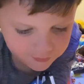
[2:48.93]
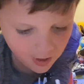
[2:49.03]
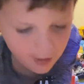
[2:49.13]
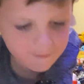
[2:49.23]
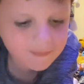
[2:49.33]

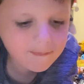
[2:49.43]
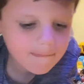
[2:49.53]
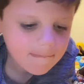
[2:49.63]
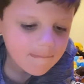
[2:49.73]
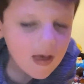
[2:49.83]
that
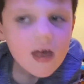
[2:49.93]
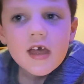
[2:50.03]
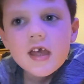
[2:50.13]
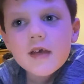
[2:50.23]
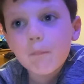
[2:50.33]

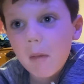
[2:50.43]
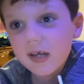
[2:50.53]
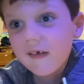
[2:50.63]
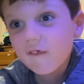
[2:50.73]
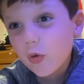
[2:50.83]

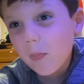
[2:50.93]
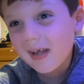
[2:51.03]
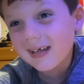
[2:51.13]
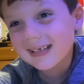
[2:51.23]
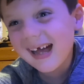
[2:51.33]
might of you
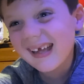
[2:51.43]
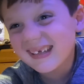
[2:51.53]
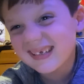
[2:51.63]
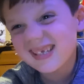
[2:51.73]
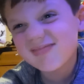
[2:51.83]
might have
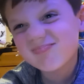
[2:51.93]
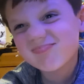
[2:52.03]
liked.